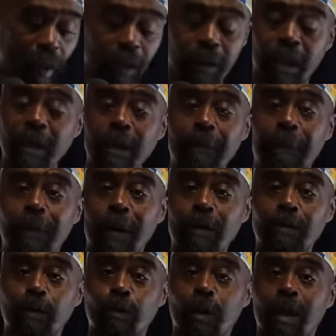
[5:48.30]
that he
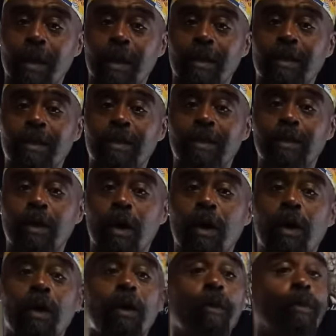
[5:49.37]
felt was
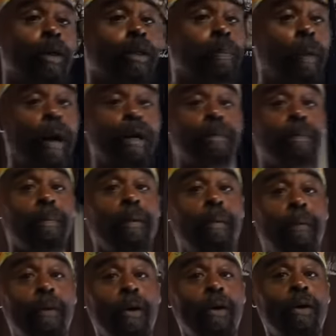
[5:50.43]
responsible
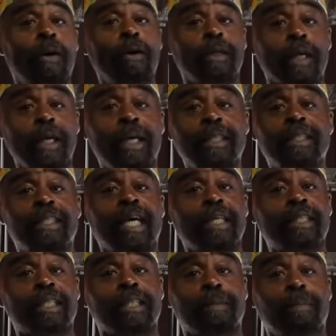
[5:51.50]
for the
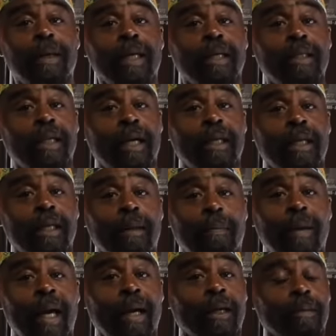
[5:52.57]
injustice being done in the
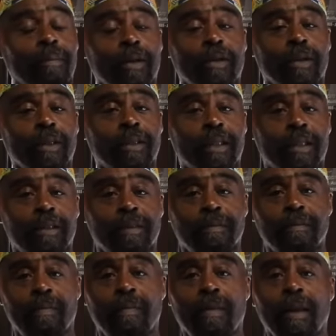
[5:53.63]
black community.
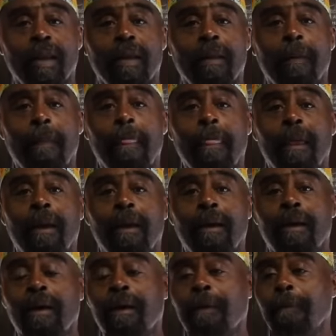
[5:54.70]

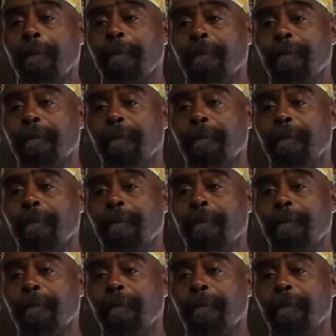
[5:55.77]
Uh,